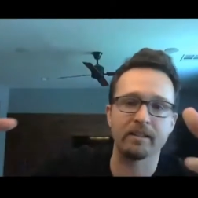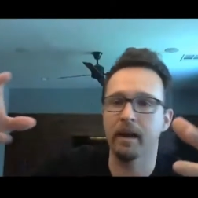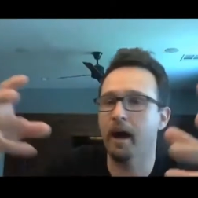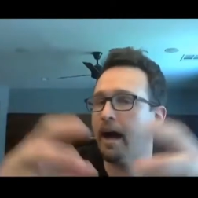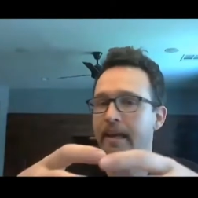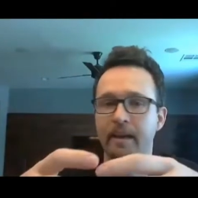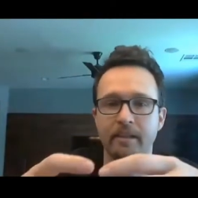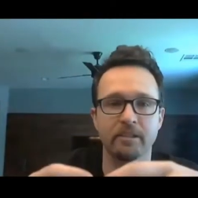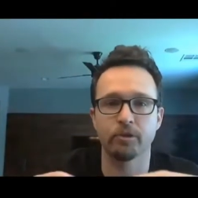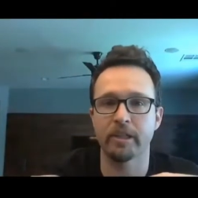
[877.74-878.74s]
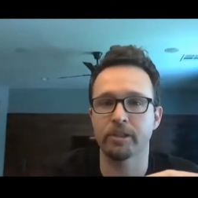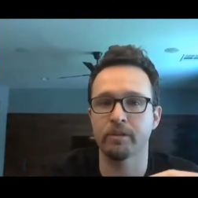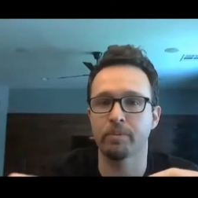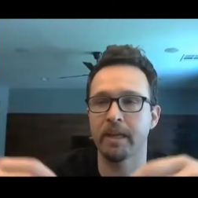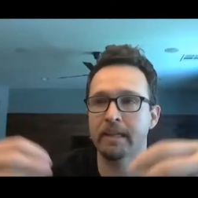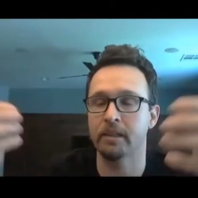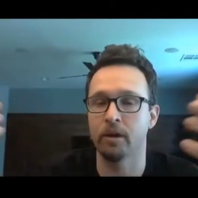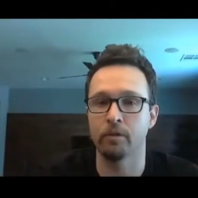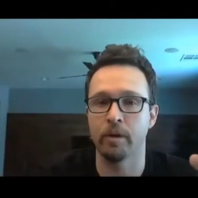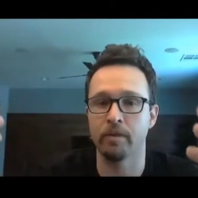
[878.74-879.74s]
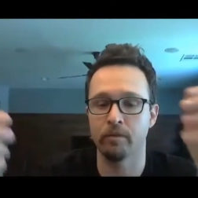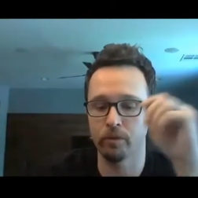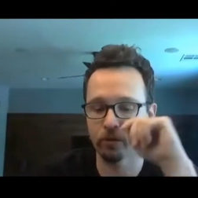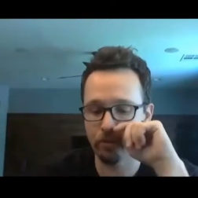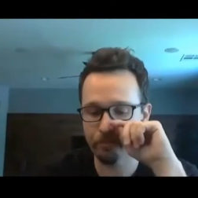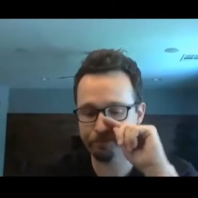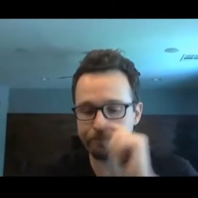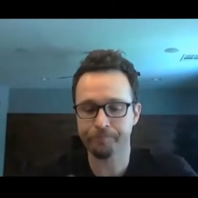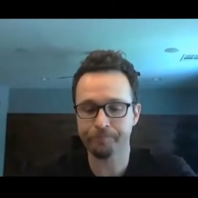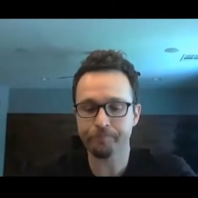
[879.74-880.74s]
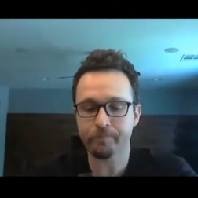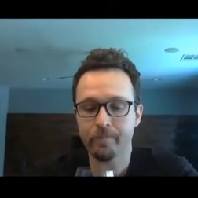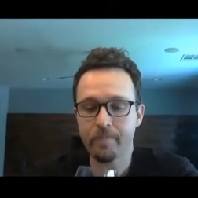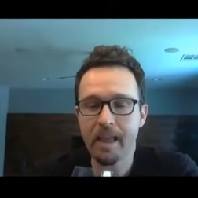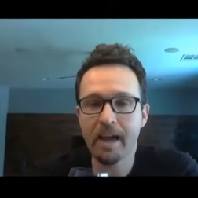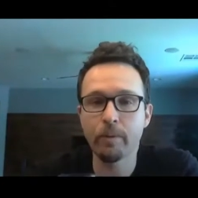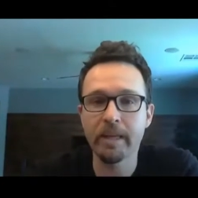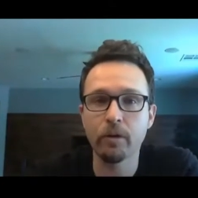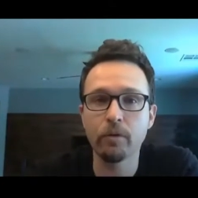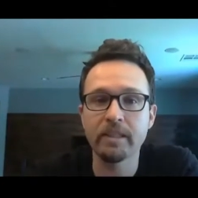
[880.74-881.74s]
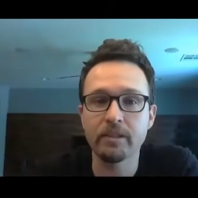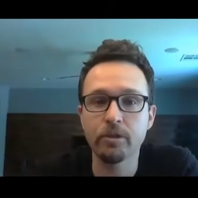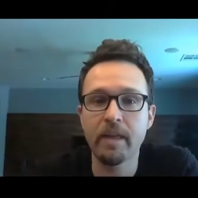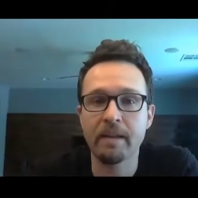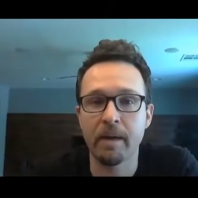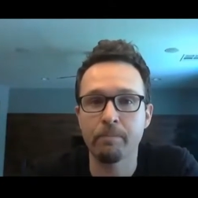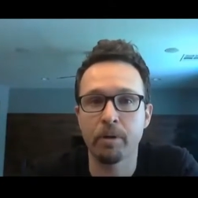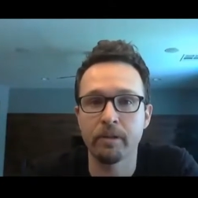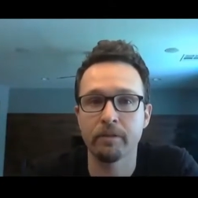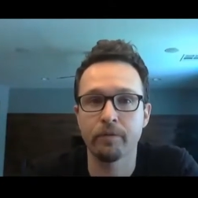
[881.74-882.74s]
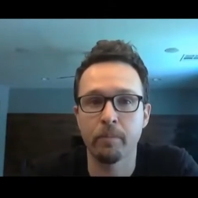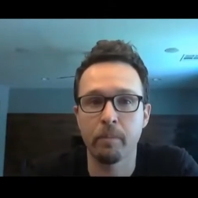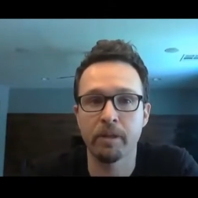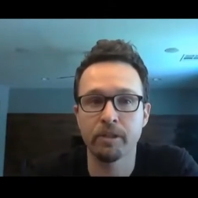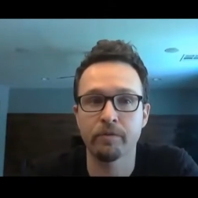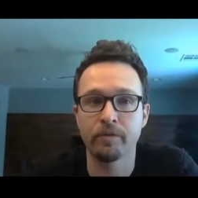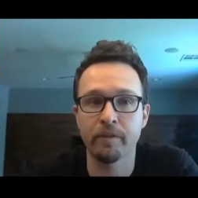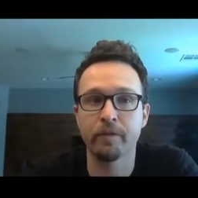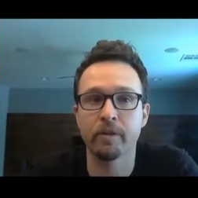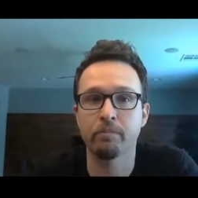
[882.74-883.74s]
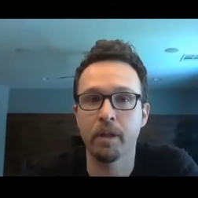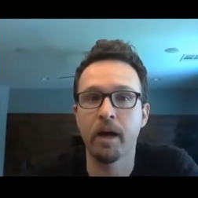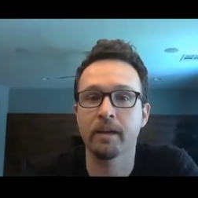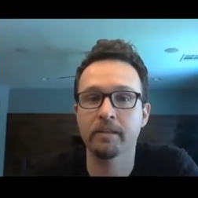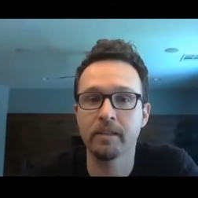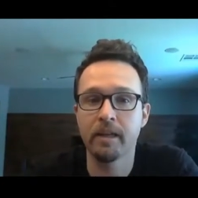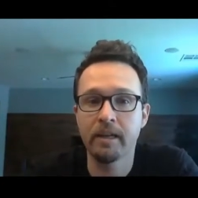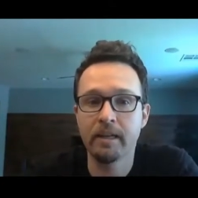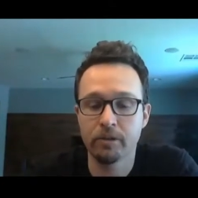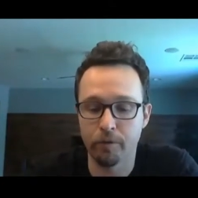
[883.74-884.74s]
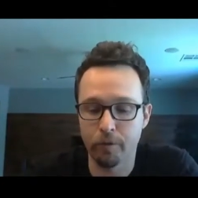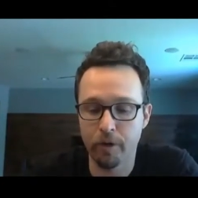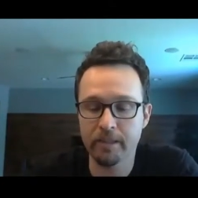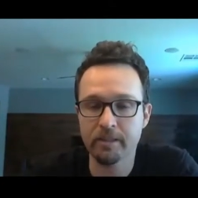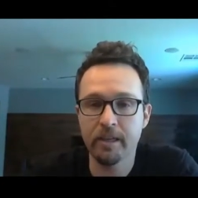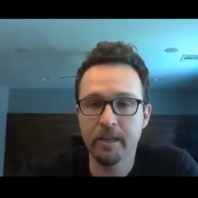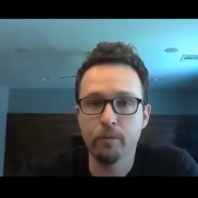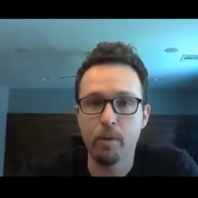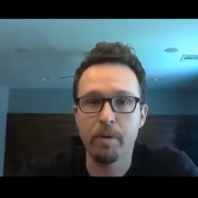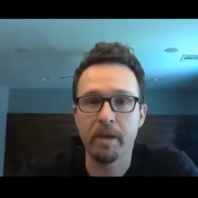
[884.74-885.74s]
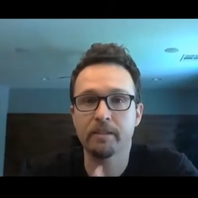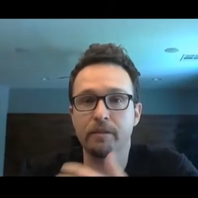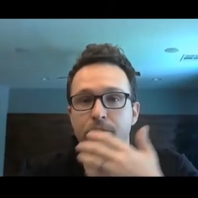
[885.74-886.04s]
high concentration of planting all the way through. And we can only do that by pulling from a bunch of different blocks. So for us, we picked